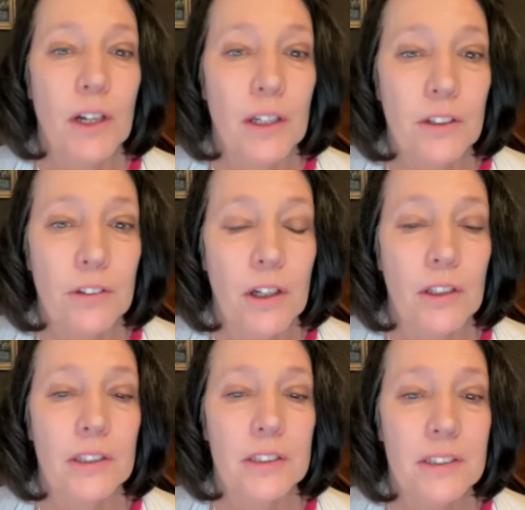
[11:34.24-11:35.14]
got a
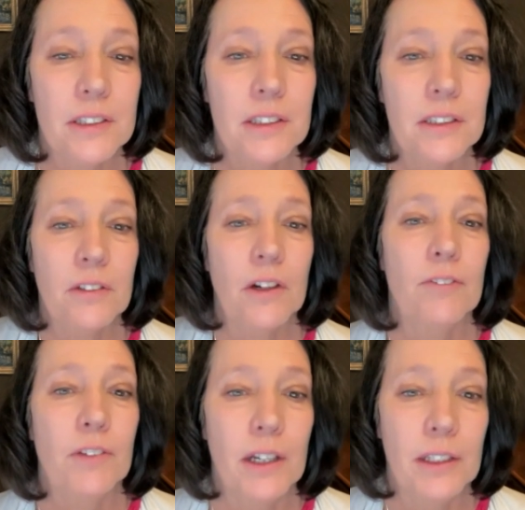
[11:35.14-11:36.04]
chronic disease or
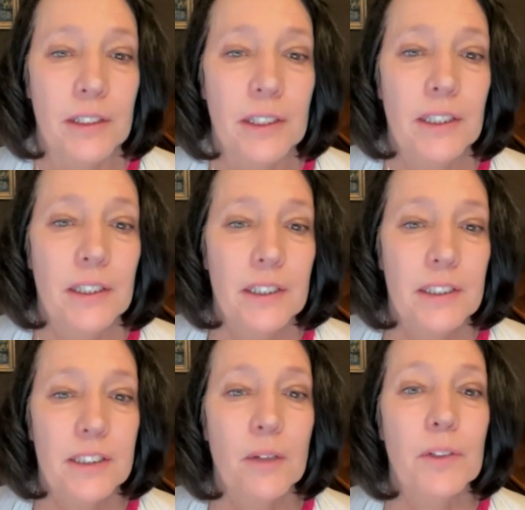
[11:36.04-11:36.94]
I've got a
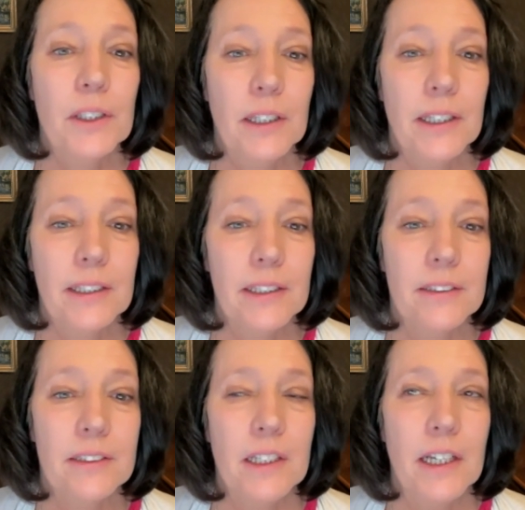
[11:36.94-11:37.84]
something like
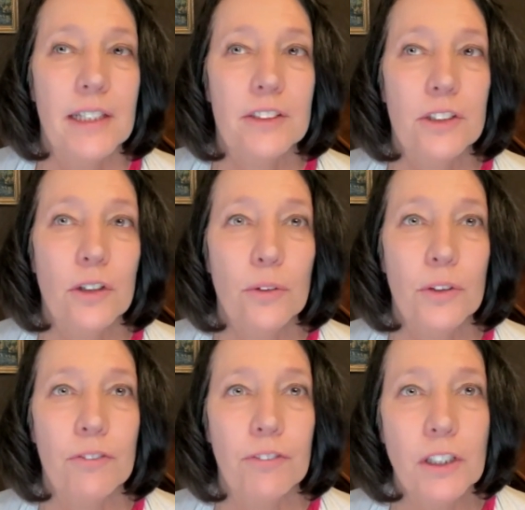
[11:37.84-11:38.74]
this. And so
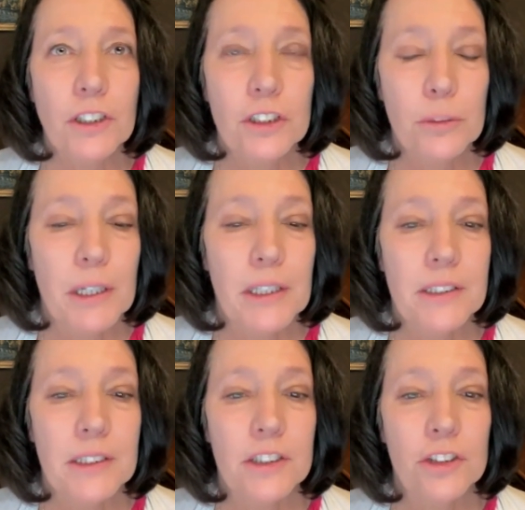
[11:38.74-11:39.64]
the functional
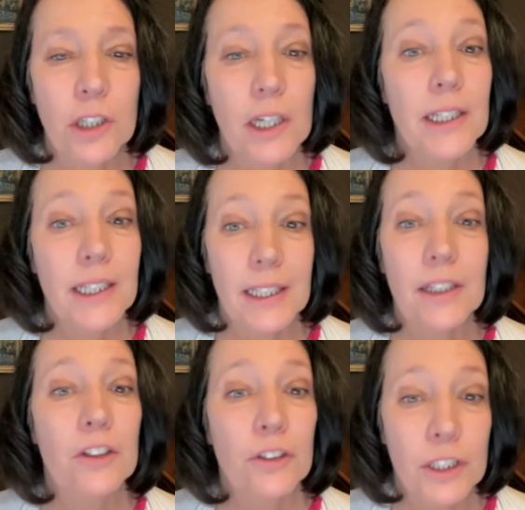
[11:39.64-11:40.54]
medicine is trying to get
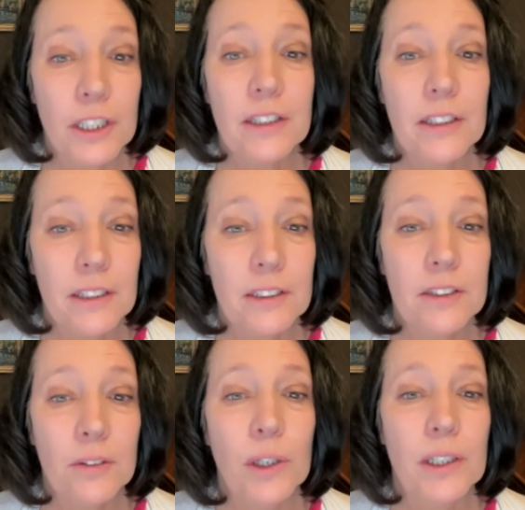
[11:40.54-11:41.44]
underneath it
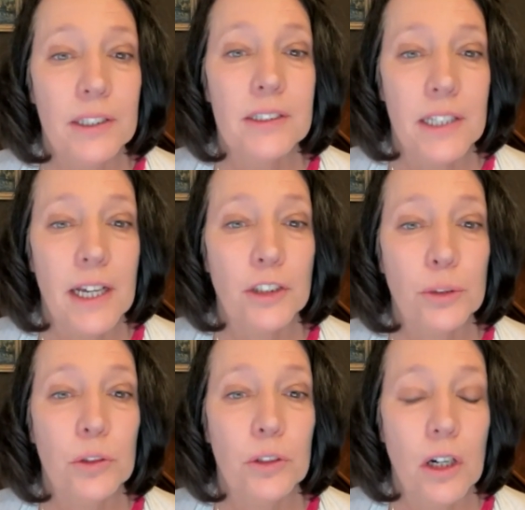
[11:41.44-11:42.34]
to what is the
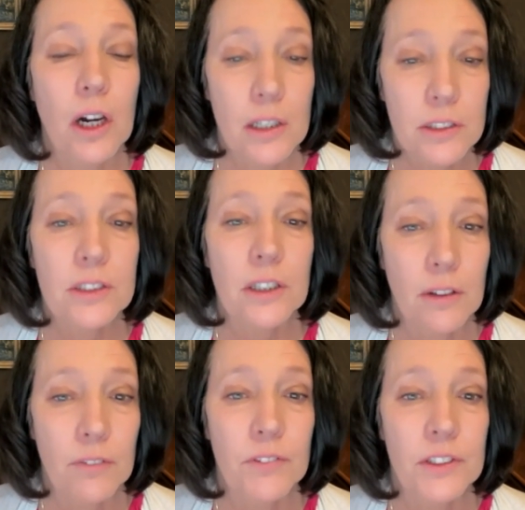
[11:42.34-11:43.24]
actual cause
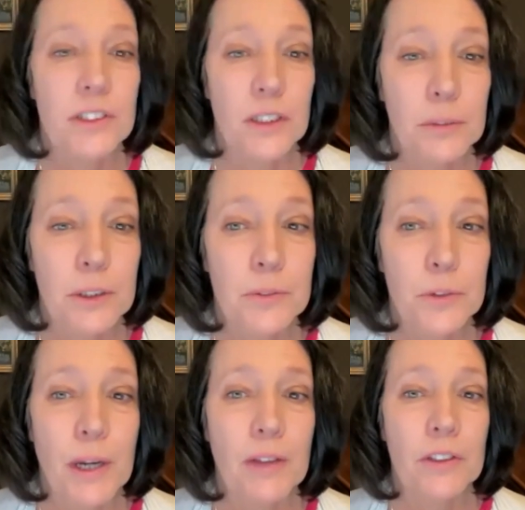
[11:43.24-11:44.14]
of the
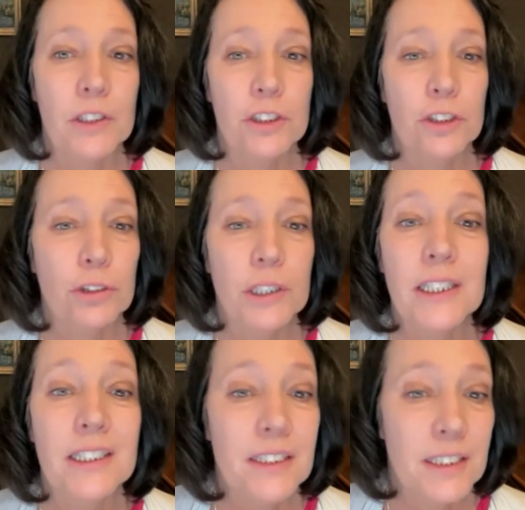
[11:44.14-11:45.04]
symptoms rather than just
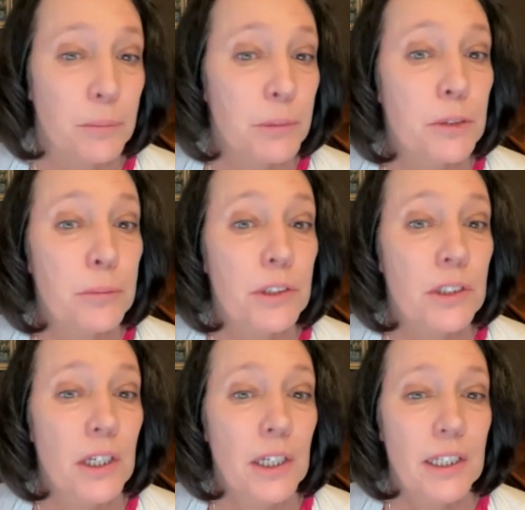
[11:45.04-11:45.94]
treating the symptoms.
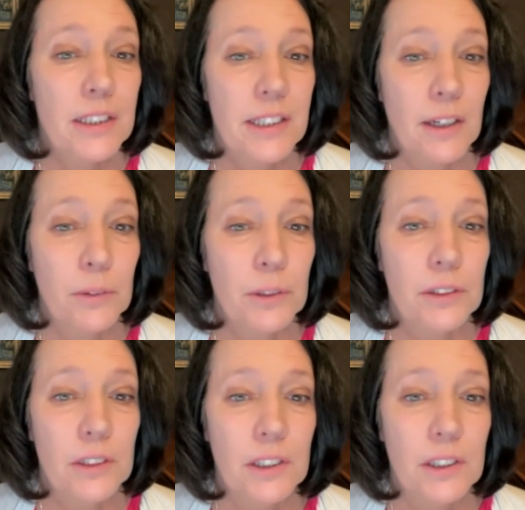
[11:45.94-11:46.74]
Is that what,